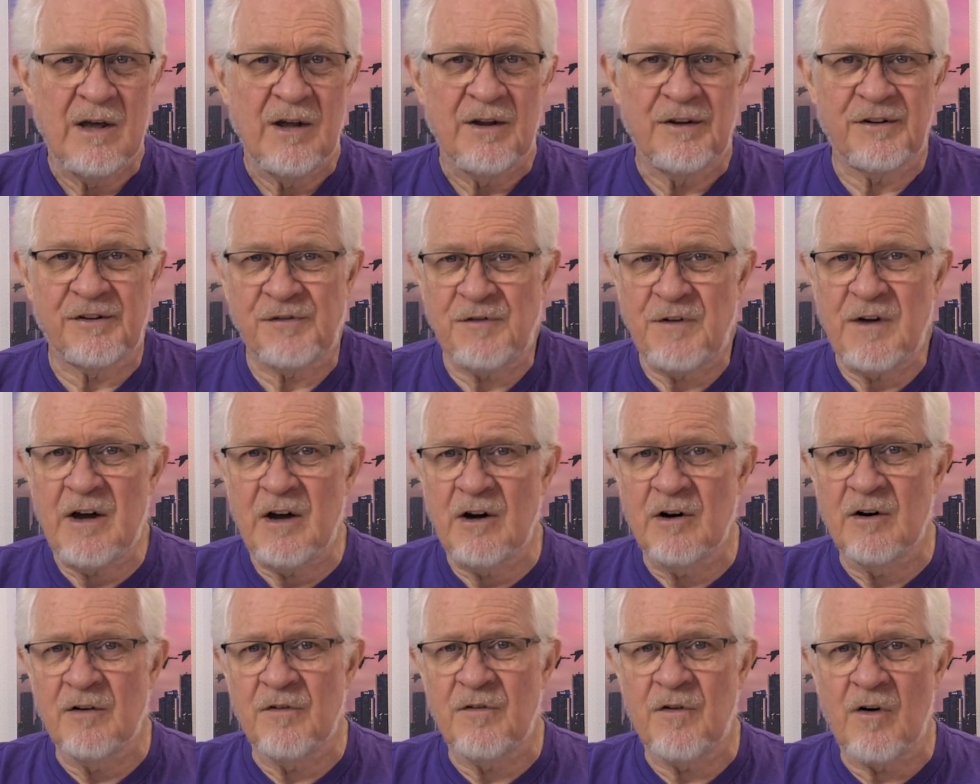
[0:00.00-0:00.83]

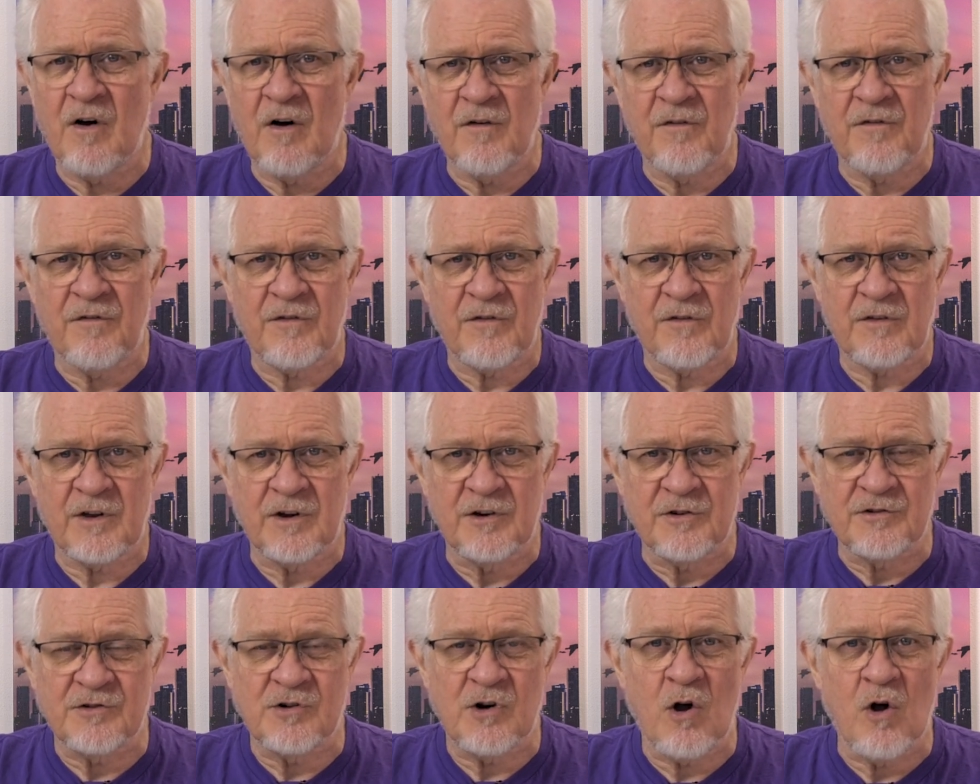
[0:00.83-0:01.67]
sphere of
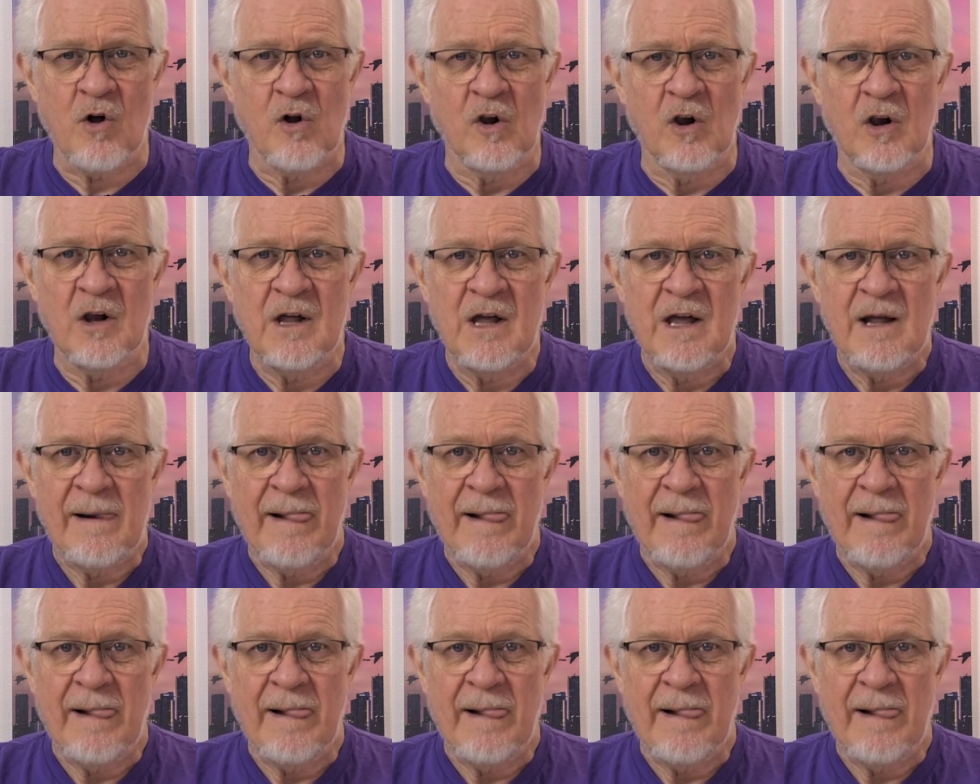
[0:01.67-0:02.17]
control,